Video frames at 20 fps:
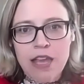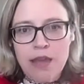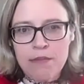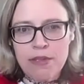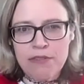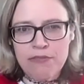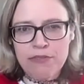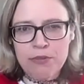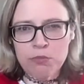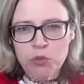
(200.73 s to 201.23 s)

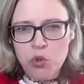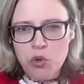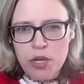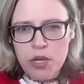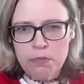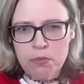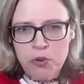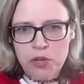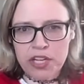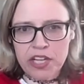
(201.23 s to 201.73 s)
coming from
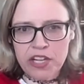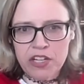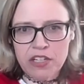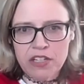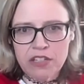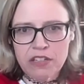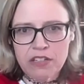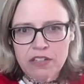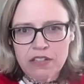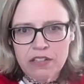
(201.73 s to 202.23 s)
Lori Boyer,
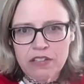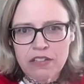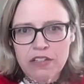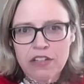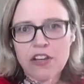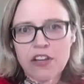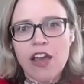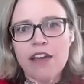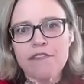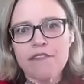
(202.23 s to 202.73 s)

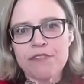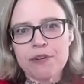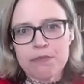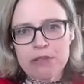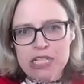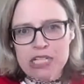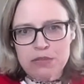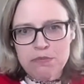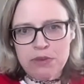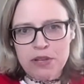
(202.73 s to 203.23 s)
not
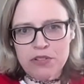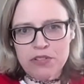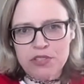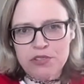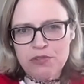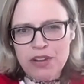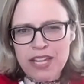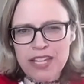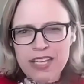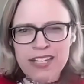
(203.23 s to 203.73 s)
from
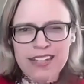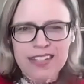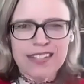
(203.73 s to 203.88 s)
EasyPost, right?